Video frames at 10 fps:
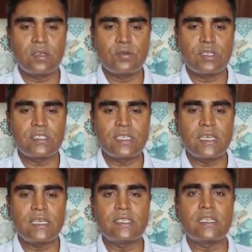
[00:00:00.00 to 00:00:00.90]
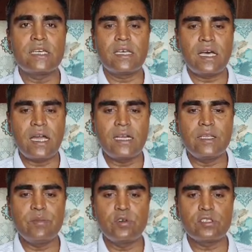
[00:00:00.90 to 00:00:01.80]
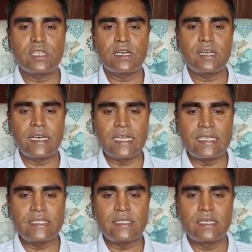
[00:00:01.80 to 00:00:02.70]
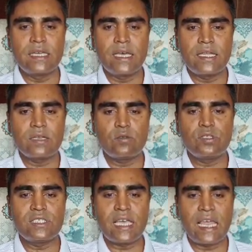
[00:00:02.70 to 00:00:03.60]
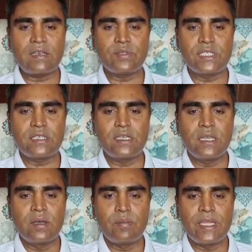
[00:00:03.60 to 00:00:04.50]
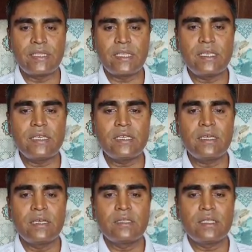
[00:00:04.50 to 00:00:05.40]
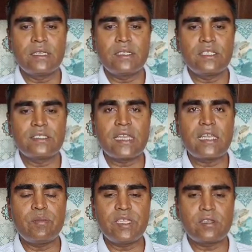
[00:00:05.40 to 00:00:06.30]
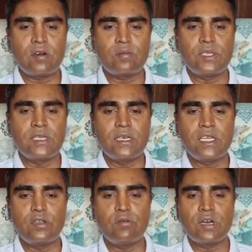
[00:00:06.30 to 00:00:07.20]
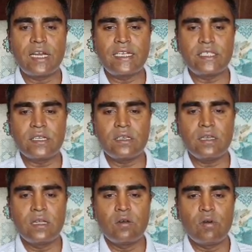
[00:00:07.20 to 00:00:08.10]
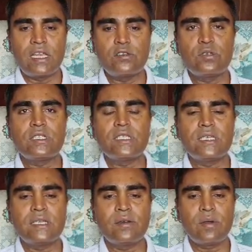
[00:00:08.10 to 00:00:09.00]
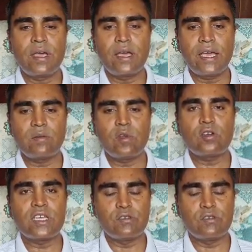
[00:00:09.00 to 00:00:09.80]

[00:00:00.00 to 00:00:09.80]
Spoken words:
you can say it early mucosal release, and which helps in maintaining the distal limit of the enucleation while doing the en bloc